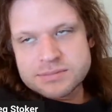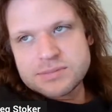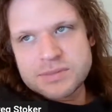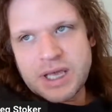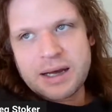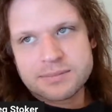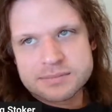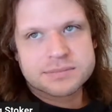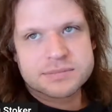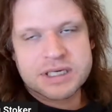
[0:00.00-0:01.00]
yeah,
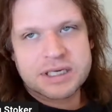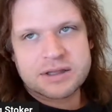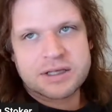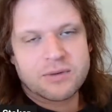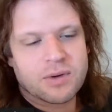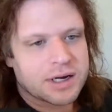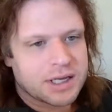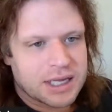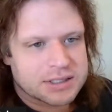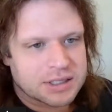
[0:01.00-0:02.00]
the
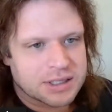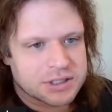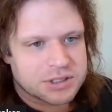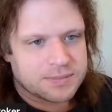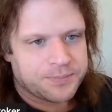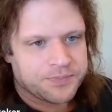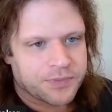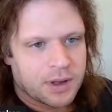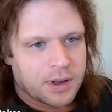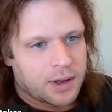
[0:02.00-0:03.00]
Iranian escalation,
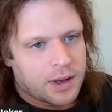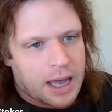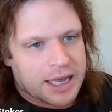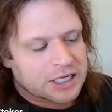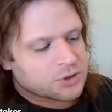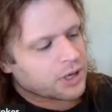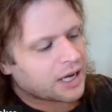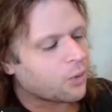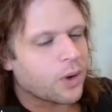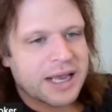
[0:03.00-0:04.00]
I guess we're
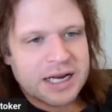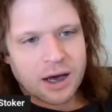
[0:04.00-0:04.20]
kind of waiting